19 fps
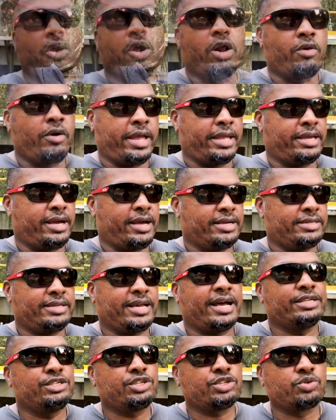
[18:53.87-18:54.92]
All right, guys,
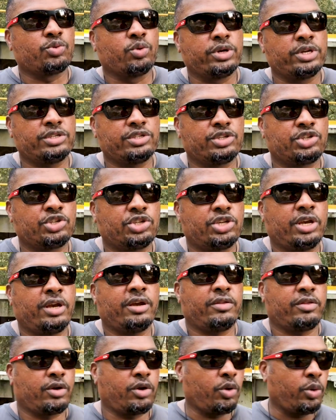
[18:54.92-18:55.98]
I just wanted to
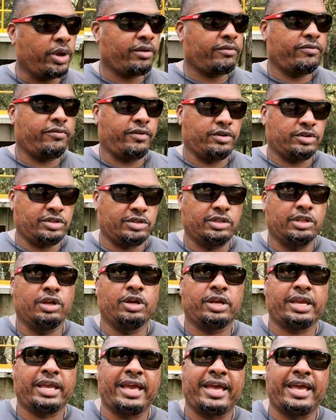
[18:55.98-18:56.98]
share the quick first look